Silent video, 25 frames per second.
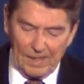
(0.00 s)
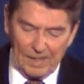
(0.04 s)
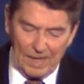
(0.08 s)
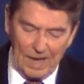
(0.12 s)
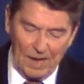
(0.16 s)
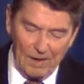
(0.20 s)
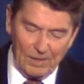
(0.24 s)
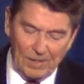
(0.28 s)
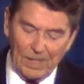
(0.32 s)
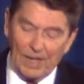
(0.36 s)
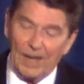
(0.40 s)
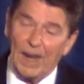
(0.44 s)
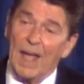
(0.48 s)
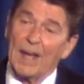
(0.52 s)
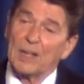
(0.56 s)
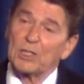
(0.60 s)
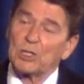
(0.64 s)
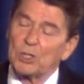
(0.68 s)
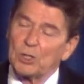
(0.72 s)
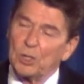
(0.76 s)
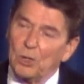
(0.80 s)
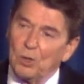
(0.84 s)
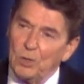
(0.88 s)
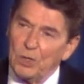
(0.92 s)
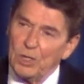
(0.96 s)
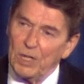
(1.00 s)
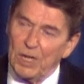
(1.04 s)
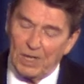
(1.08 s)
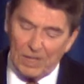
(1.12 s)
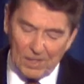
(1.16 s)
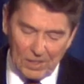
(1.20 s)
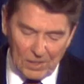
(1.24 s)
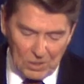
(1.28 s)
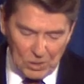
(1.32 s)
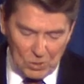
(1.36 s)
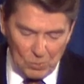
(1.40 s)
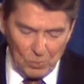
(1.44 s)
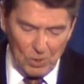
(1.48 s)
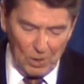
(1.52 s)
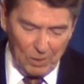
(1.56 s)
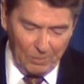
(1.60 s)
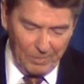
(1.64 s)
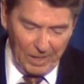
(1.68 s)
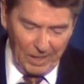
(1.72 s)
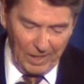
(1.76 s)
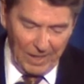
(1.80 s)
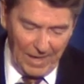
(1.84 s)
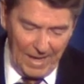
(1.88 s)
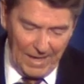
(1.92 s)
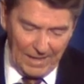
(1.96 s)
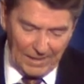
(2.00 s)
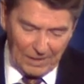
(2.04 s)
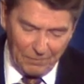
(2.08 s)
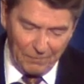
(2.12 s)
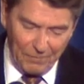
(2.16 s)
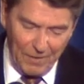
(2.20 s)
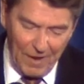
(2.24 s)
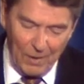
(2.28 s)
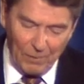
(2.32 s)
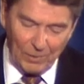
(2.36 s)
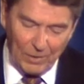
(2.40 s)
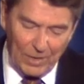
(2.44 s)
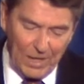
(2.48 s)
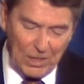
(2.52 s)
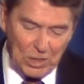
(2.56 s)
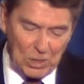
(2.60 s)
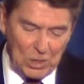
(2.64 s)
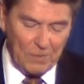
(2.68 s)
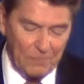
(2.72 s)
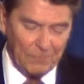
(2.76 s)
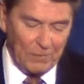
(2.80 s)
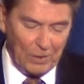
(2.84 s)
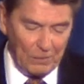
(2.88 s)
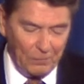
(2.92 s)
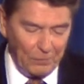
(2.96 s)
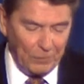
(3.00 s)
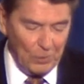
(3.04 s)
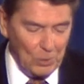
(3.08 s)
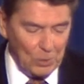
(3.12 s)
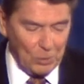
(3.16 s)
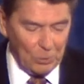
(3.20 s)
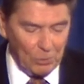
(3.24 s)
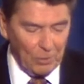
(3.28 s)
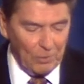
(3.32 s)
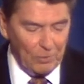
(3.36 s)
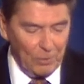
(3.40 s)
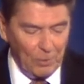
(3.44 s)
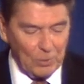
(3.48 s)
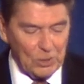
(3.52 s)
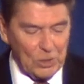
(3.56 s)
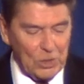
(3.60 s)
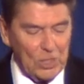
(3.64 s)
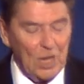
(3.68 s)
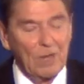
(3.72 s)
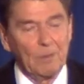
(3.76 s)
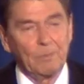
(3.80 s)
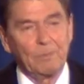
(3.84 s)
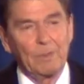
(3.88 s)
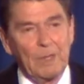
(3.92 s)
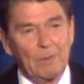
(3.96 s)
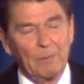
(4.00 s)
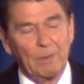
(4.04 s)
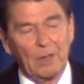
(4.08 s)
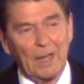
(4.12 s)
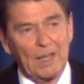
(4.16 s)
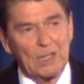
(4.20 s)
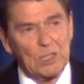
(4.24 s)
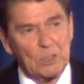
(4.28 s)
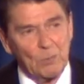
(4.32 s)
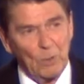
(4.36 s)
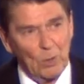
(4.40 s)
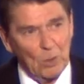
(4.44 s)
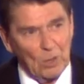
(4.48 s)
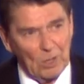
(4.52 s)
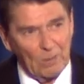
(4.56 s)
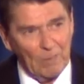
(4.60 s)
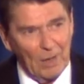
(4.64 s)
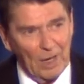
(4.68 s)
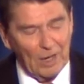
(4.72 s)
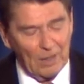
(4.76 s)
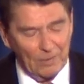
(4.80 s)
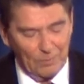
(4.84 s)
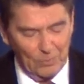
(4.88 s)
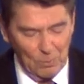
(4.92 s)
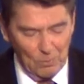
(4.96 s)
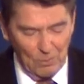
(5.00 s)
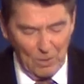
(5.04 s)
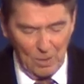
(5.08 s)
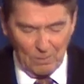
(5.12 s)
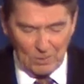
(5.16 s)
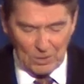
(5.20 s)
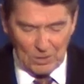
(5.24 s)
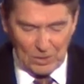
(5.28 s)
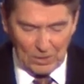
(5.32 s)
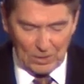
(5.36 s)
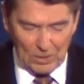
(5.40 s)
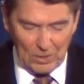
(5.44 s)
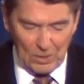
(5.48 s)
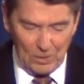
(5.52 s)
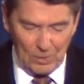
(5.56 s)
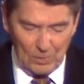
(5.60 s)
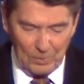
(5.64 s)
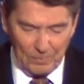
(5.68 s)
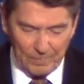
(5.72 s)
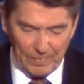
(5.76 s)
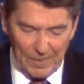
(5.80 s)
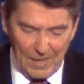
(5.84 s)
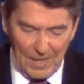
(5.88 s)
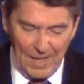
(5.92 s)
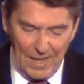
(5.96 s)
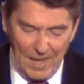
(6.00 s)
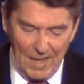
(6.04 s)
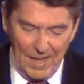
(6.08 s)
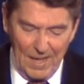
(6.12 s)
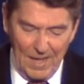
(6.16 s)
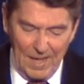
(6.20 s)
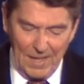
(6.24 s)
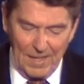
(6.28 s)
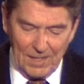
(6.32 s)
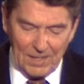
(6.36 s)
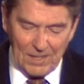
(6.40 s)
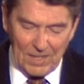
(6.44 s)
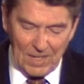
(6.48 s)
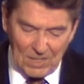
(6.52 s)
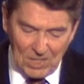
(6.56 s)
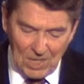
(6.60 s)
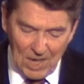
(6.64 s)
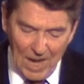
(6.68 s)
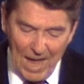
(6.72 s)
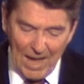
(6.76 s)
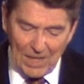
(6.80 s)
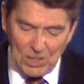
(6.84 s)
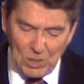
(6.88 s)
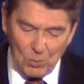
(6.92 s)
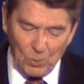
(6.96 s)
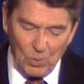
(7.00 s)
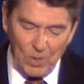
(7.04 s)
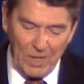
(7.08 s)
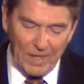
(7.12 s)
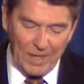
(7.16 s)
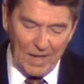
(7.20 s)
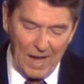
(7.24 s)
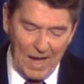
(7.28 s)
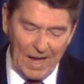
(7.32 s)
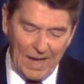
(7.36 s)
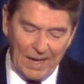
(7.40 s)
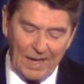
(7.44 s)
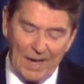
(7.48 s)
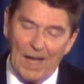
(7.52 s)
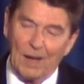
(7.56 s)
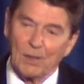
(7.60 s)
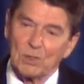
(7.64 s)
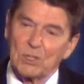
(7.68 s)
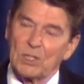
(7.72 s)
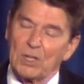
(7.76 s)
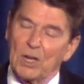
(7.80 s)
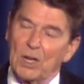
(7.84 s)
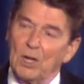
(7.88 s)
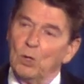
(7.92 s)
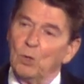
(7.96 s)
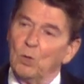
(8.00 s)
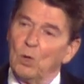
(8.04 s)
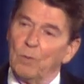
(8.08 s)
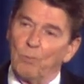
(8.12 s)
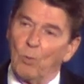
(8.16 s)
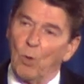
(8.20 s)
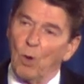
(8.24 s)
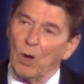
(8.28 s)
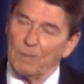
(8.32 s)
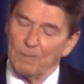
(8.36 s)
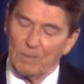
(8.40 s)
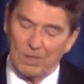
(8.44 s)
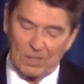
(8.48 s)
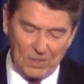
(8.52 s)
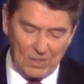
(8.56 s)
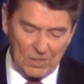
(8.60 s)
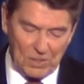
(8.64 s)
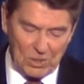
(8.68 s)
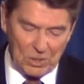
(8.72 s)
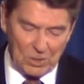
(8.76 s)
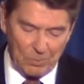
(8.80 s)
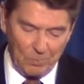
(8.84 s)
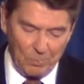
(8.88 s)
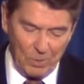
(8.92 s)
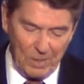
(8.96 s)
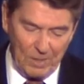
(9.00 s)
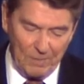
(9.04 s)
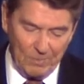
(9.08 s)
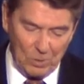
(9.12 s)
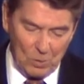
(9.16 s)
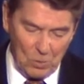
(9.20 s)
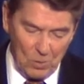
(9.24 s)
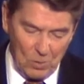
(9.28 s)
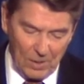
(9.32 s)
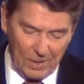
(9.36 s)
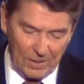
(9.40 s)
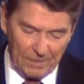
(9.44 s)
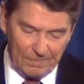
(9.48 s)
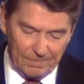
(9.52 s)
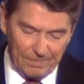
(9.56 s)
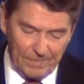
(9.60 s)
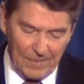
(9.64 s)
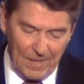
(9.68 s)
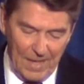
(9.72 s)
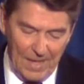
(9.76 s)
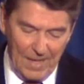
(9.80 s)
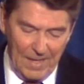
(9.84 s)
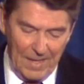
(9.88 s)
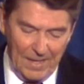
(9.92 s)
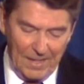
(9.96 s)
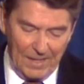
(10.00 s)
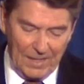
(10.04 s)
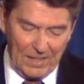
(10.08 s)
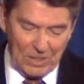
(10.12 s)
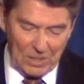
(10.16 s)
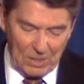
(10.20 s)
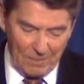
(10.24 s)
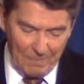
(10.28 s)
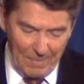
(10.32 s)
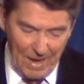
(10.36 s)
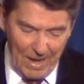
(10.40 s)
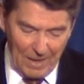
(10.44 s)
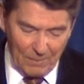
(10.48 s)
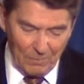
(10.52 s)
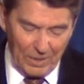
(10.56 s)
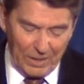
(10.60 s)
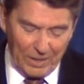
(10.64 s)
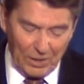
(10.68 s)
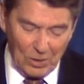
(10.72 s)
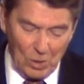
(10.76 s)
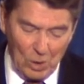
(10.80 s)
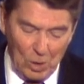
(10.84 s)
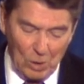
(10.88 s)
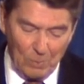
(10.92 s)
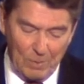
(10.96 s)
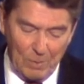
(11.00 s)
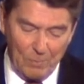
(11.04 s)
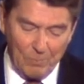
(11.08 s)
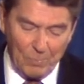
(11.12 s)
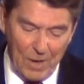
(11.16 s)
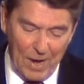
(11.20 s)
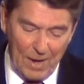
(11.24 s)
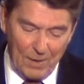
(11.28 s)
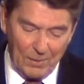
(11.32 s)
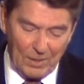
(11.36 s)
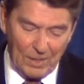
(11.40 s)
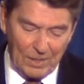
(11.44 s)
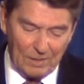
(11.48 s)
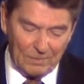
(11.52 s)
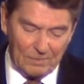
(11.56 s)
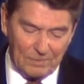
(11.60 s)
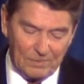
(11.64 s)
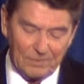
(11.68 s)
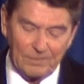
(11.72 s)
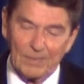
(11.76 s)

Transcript: Now, in the next two years, we'll be laying the foundation for the future of those young people I spoke about a few moments ago. Just last week, I announced a new appointment to the Supreme Court. He's a man we can all be proud of.